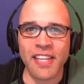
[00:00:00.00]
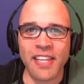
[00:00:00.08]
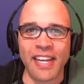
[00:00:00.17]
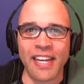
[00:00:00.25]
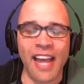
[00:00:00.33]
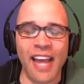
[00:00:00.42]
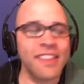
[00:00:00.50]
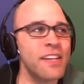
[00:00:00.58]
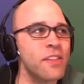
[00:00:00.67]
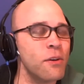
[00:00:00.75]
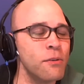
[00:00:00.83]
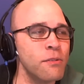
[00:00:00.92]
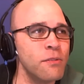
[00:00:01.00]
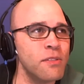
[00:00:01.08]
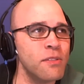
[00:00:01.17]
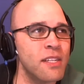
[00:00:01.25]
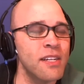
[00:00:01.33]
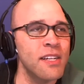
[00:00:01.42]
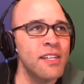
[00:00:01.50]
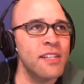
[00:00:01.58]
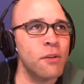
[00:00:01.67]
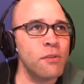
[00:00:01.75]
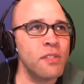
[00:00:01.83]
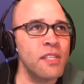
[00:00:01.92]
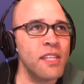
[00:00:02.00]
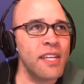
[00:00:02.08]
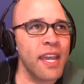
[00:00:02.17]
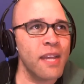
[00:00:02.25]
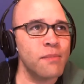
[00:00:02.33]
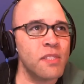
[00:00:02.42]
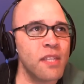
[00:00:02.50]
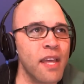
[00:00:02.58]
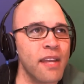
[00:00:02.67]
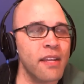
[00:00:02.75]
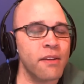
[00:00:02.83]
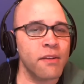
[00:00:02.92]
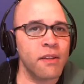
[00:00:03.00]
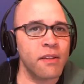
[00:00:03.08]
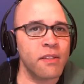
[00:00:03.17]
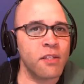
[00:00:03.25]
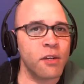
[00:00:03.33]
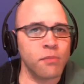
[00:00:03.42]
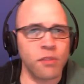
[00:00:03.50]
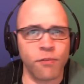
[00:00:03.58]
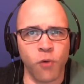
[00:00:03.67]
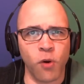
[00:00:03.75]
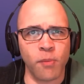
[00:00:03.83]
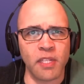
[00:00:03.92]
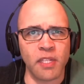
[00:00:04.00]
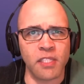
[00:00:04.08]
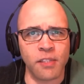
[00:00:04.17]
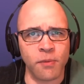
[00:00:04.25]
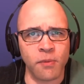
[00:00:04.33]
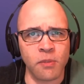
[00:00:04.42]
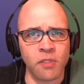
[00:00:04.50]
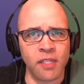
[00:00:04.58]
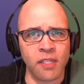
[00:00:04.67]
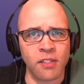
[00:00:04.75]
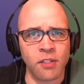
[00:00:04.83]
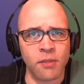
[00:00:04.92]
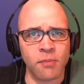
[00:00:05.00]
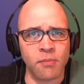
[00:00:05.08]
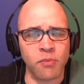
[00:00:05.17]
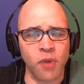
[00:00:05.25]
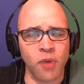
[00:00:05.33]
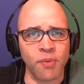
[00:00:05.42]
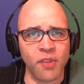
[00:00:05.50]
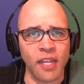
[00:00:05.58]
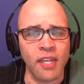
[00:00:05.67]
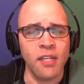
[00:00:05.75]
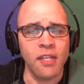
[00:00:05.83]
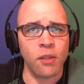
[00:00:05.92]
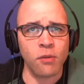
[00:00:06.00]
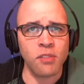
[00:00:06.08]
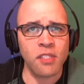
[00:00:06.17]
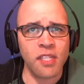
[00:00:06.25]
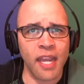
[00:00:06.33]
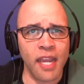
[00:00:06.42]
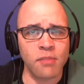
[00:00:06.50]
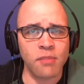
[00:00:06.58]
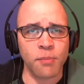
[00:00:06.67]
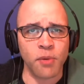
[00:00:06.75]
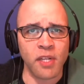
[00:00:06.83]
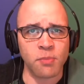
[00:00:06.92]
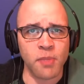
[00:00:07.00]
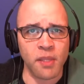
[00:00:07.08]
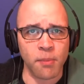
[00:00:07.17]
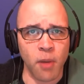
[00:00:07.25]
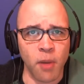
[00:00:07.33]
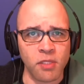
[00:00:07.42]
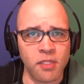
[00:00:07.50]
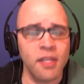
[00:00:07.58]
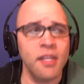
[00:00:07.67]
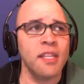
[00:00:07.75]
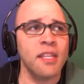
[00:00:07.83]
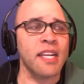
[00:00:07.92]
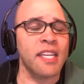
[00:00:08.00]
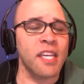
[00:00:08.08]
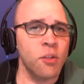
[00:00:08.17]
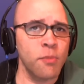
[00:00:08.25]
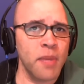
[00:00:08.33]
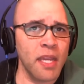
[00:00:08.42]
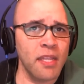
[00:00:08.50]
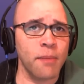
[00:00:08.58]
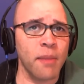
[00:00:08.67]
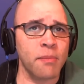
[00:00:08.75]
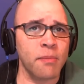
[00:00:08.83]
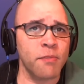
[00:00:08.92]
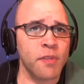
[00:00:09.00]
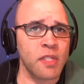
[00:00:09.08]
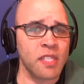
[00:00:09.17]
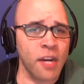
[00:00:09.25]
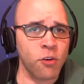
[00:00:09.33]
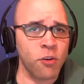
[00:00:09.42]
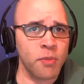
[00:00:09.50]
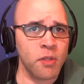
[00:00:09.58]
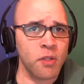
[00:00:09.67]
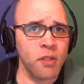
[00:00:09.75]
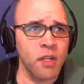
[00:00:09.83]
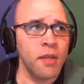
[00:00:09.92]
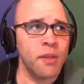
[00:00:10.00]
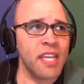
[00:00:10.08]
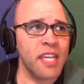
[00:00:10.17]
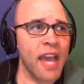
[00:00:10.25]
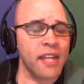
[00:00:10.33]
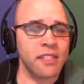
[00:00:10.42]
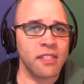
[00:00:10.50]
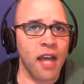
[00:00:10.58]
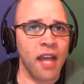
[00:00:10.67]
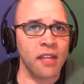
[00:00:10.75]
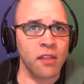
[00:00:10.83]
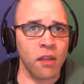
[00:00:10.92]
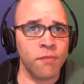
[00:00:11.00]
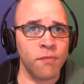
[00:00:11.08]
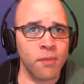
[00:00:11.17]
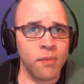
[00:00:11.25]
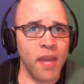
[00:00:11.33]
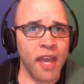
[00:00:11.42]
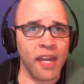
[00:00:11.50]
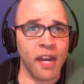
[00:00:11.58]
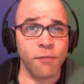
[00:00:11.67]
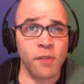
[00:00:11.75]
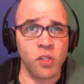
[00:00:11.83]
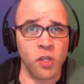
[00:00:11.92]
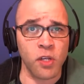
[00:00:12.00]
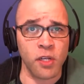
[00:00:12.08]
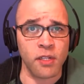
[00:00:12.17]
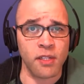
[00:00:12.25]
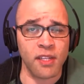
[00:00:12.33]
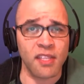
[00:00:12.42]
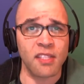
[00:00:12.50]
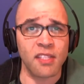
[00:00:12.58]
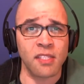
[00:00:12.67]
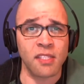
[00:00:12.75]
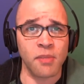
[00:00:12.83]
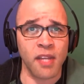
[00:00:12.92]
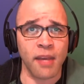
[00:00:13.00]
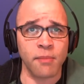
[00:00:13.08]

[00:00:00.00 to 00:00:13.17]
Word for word: it. I think those are the games that, in terms of formalist, I'm using the term properly, those are the games that impress me the most, that kill me, that make me feel terrible, yet I love them and I feel good at the same time.